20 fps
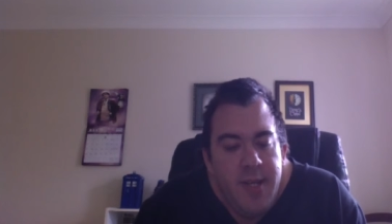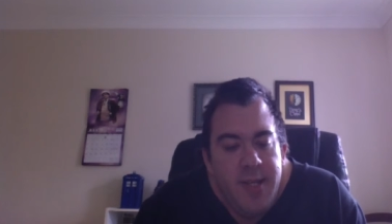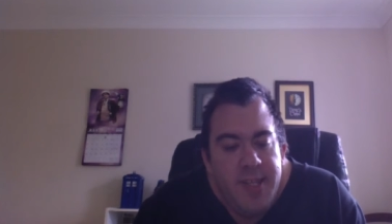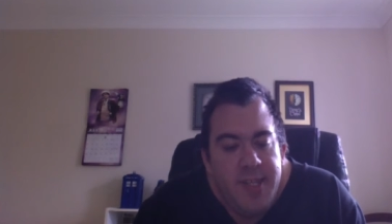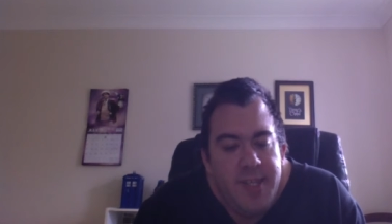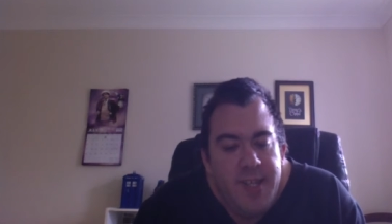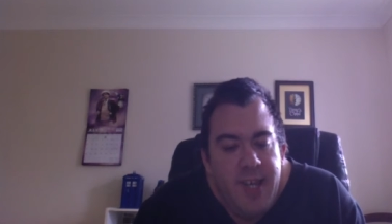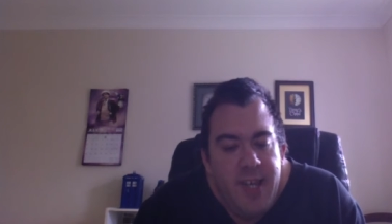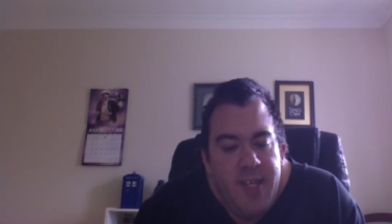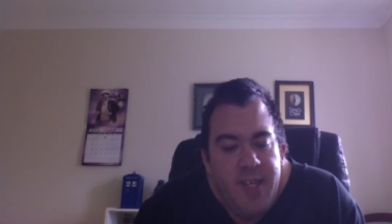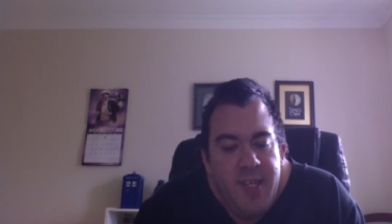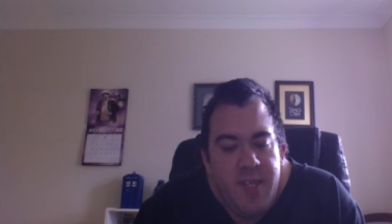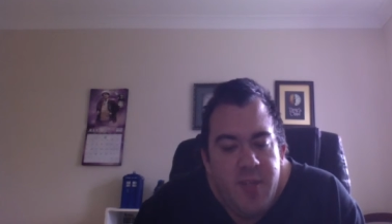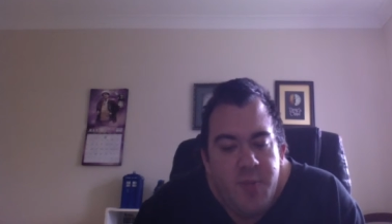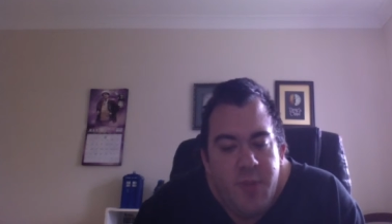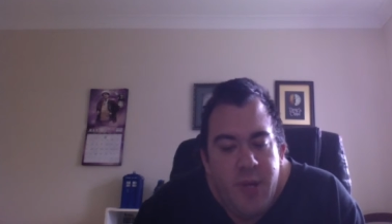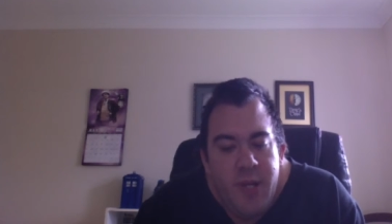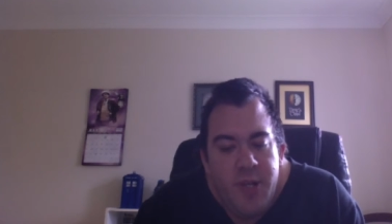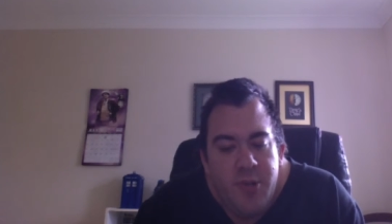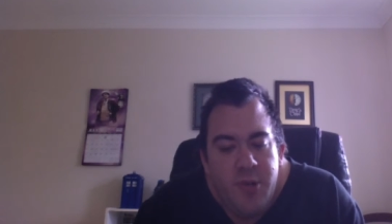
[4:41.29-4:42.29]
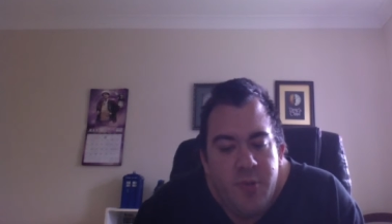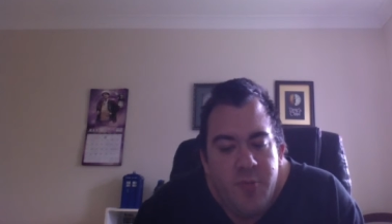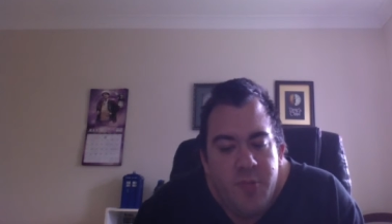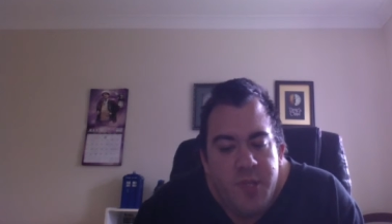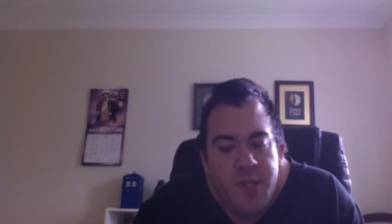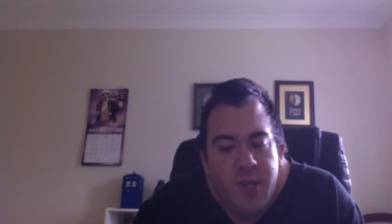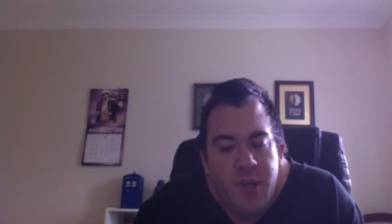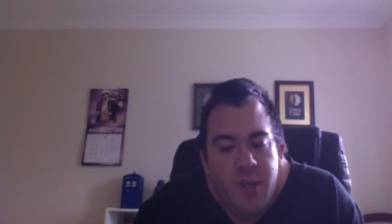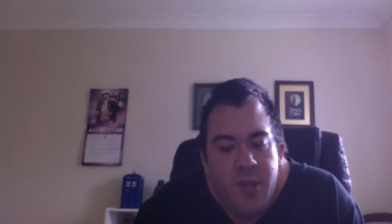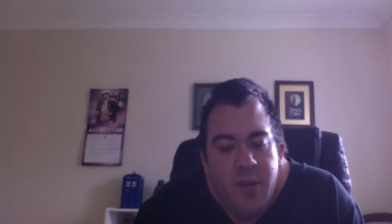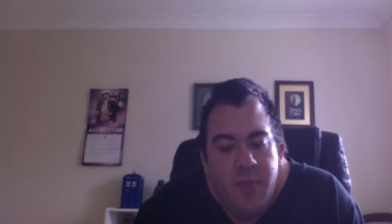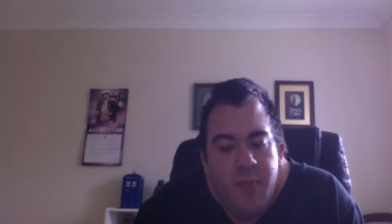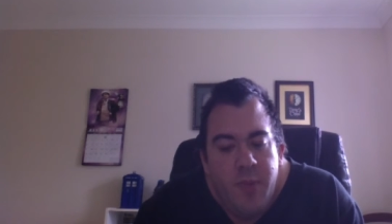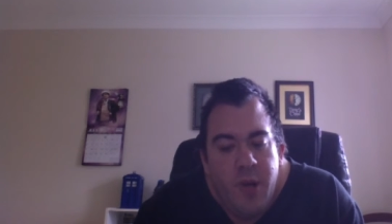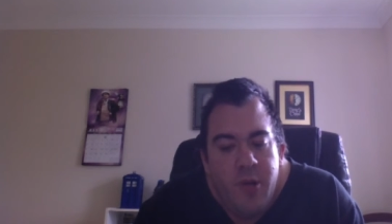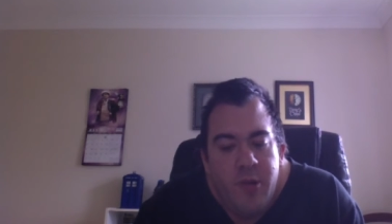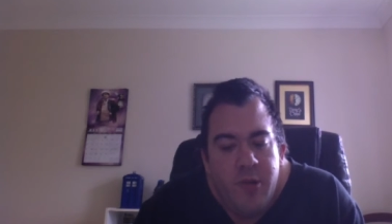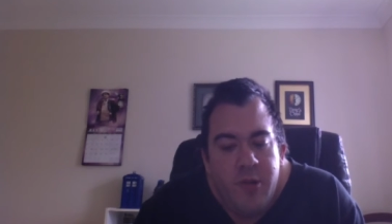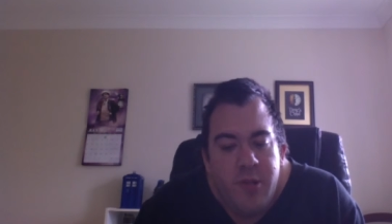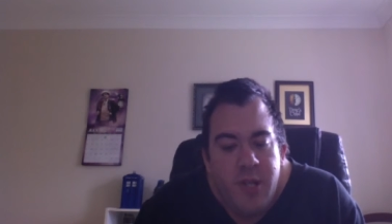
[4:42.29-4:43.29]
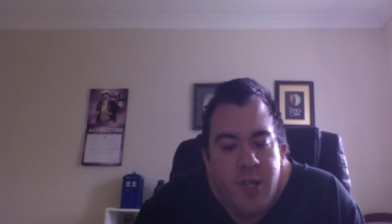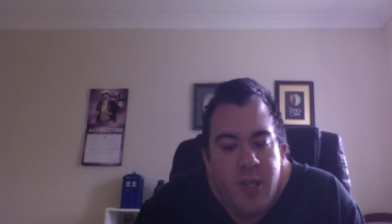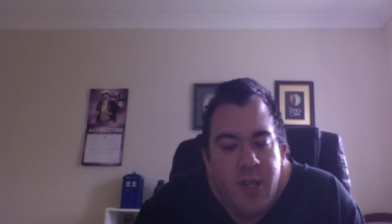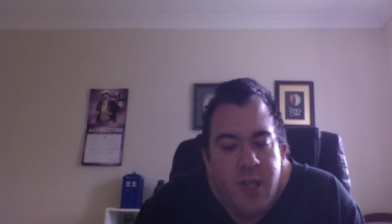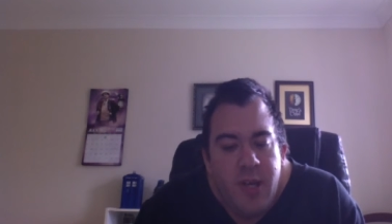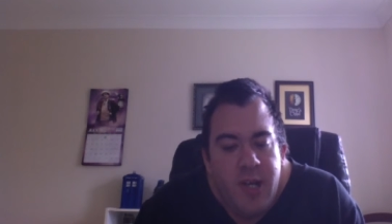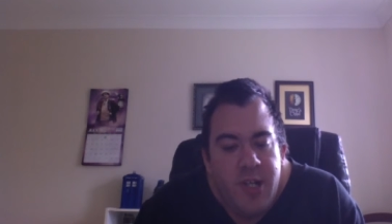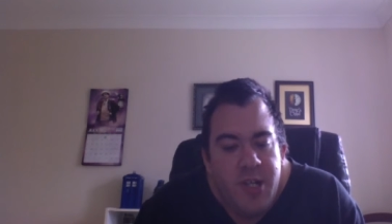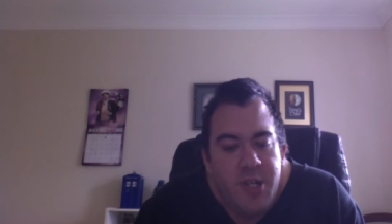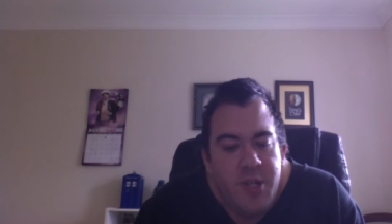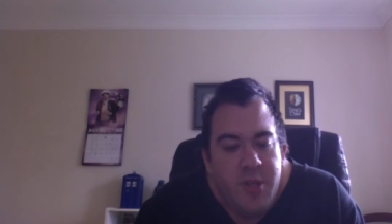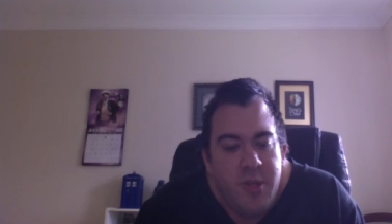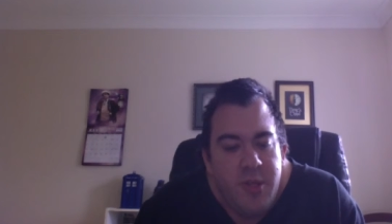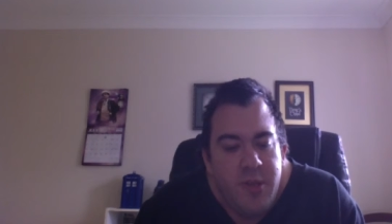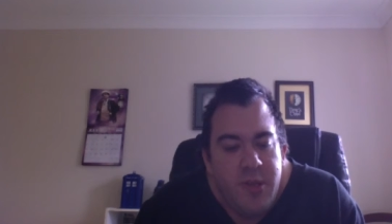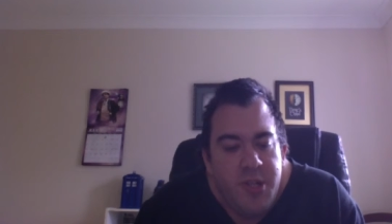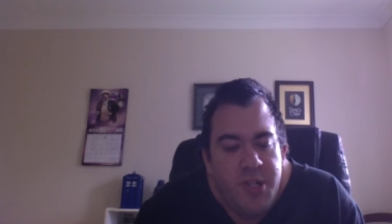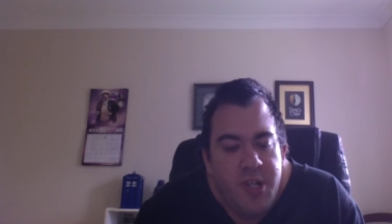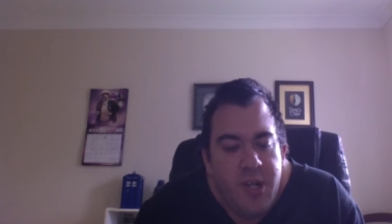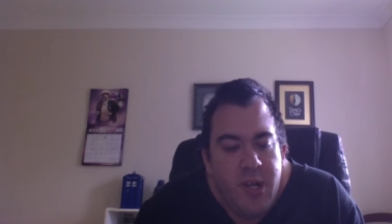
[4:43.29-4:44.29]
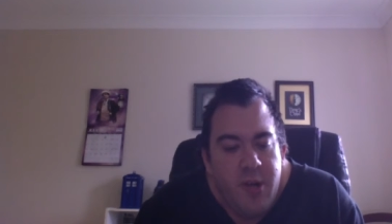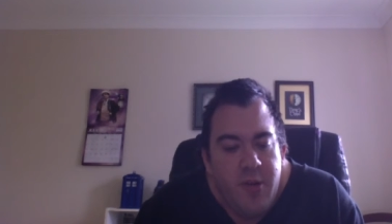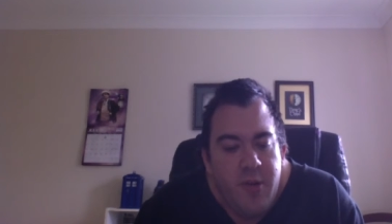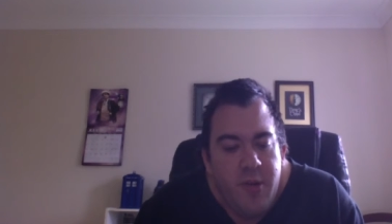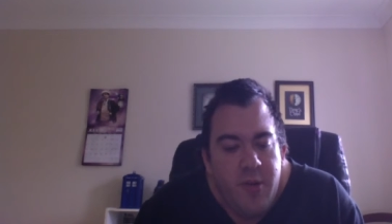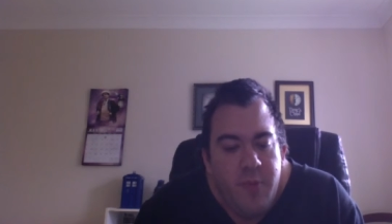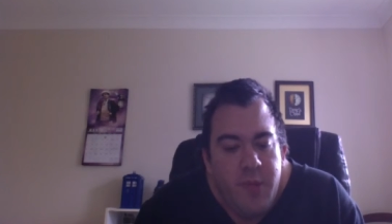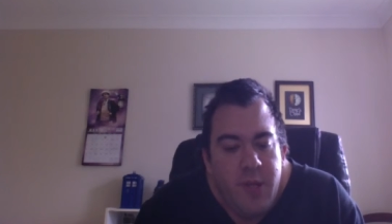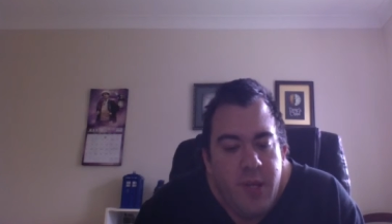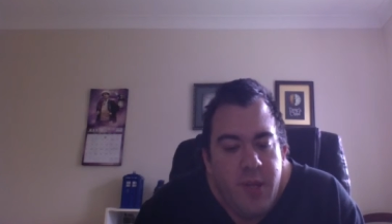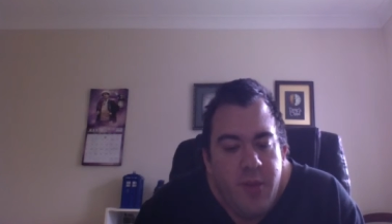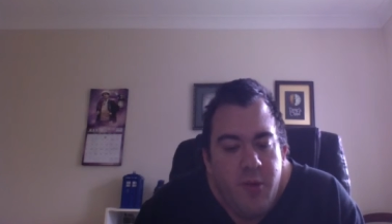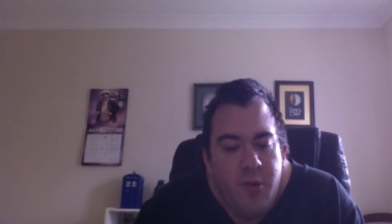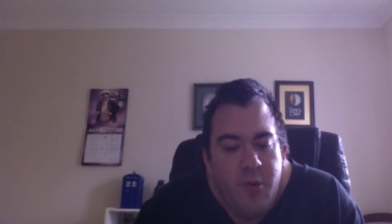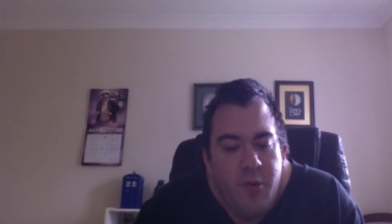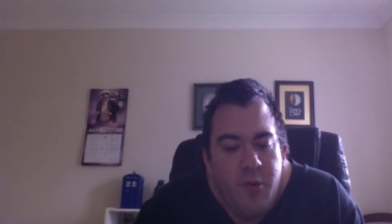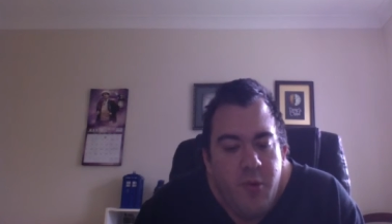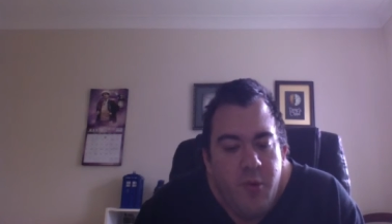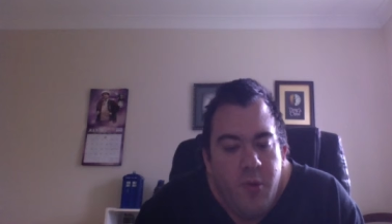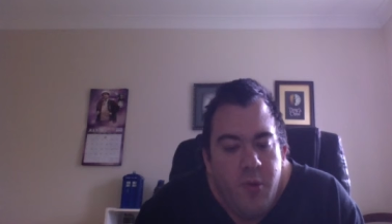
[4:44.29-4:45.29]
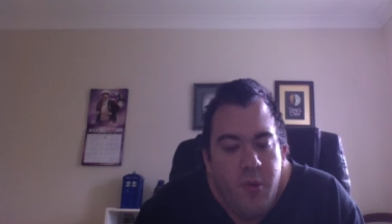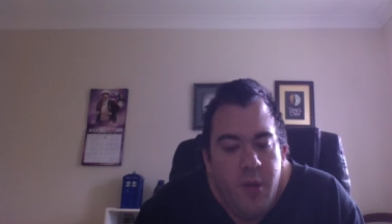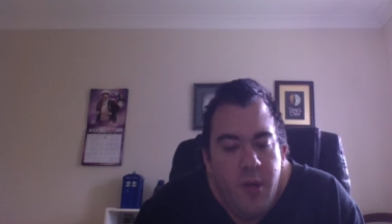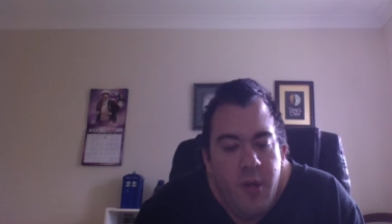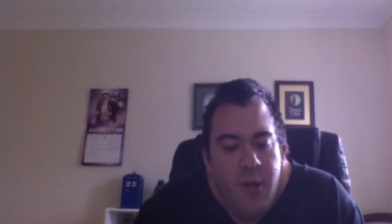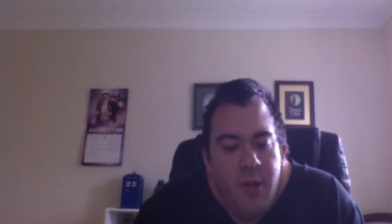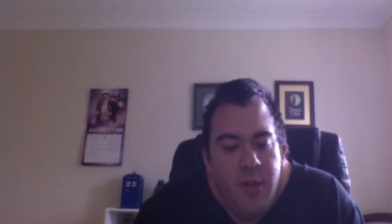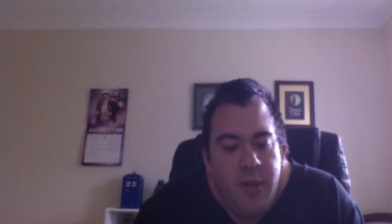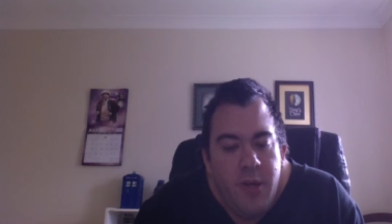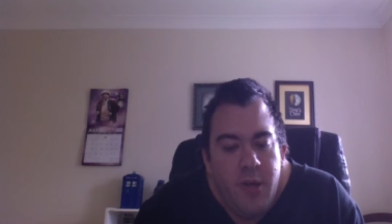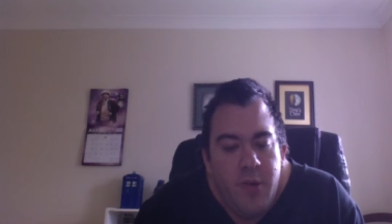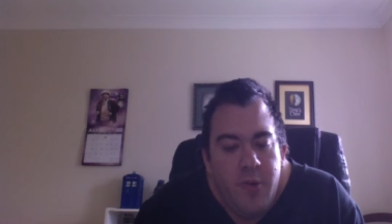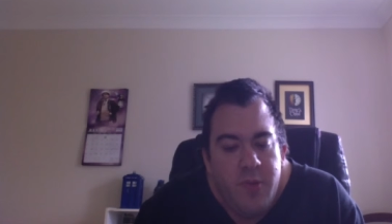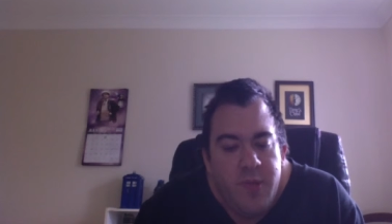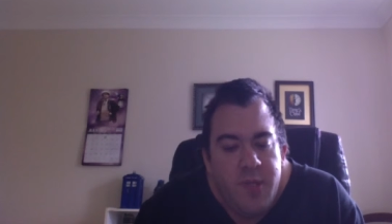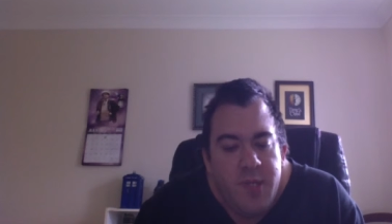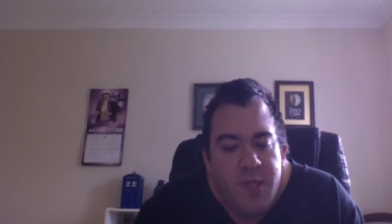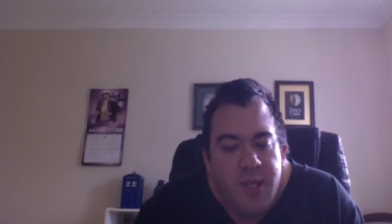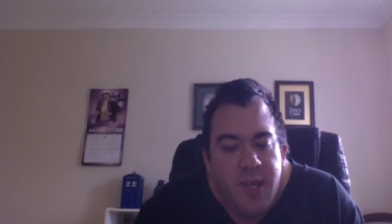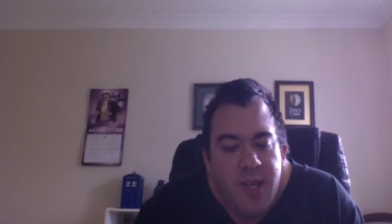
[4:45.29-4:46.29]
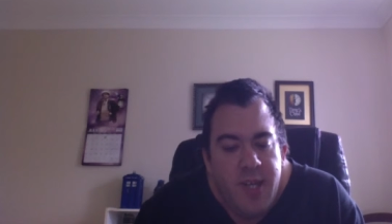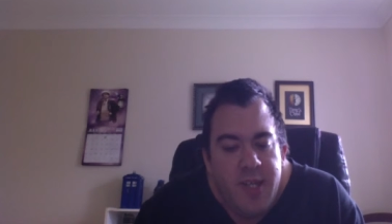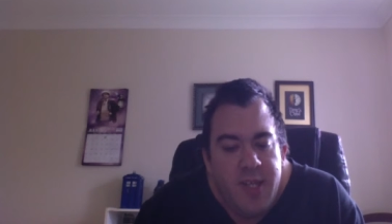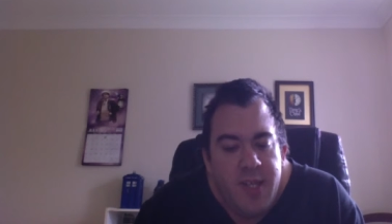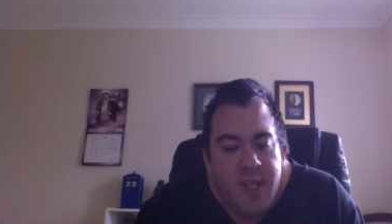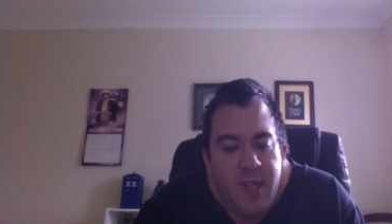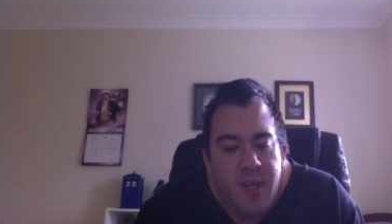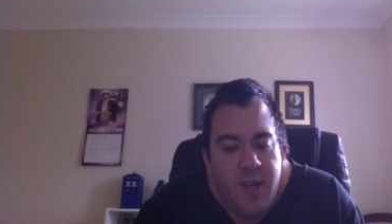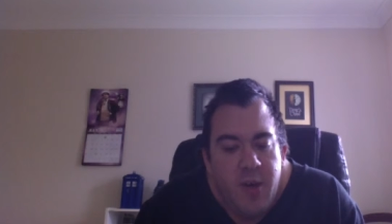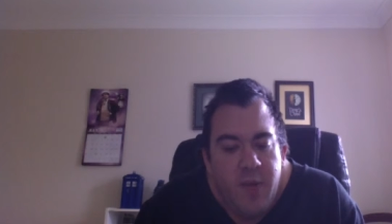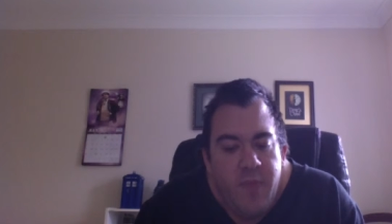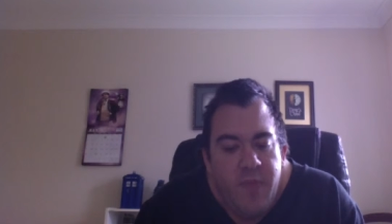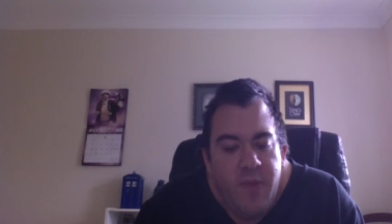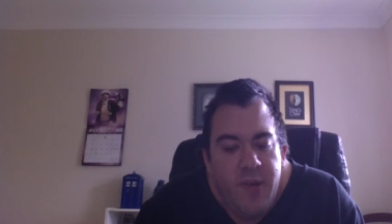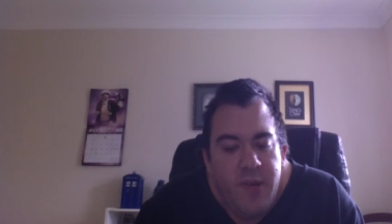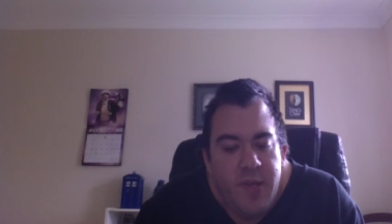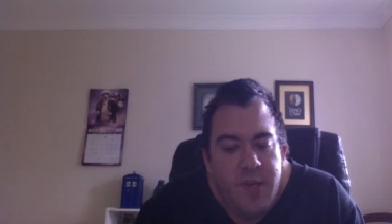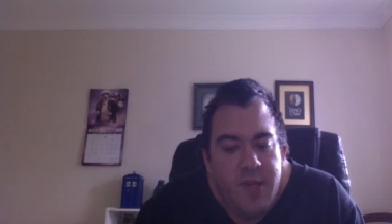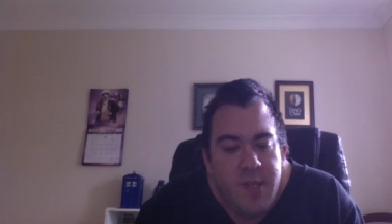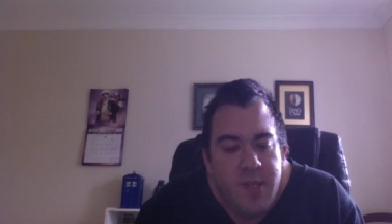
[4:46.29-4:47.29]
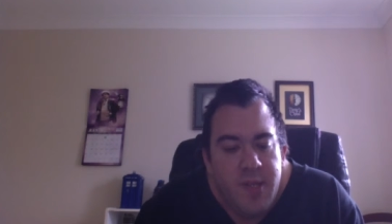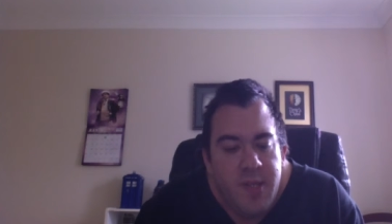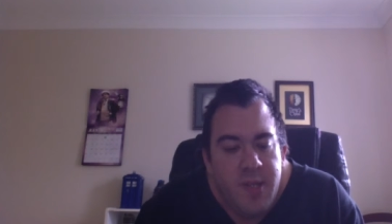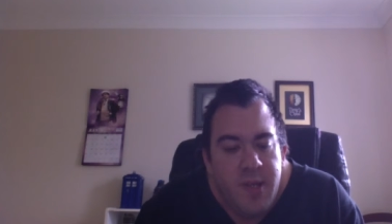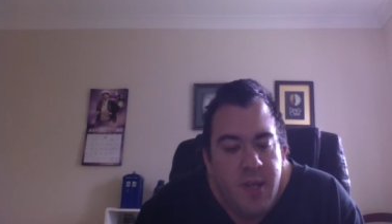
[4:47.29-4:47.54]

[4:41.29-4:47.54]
Stacey's bedroom was only moderately larger than the junk room down the hall, though it was scarcely obvious.